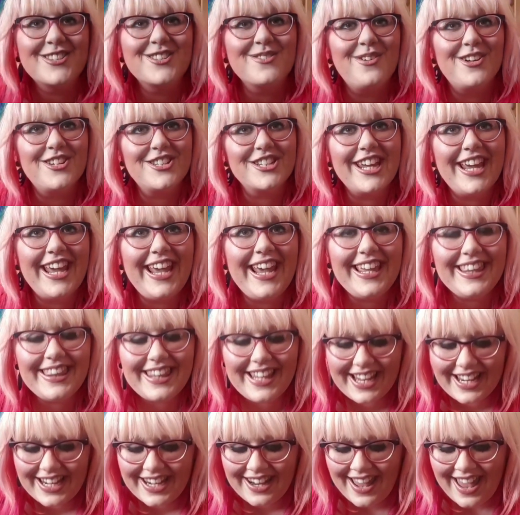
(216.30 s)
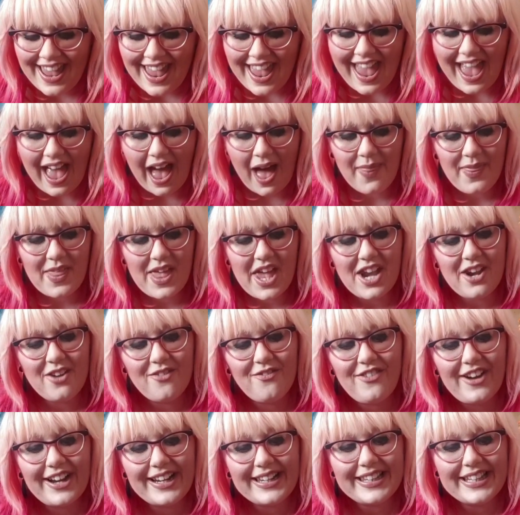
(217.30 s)
you so much, Caitlin. And
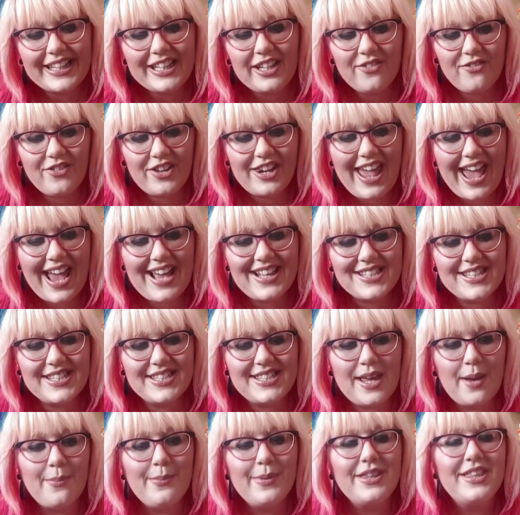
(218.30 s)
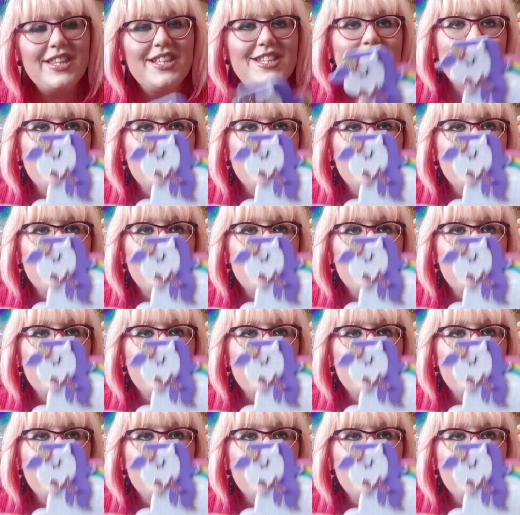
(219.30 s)
then finally, Vanessa sent me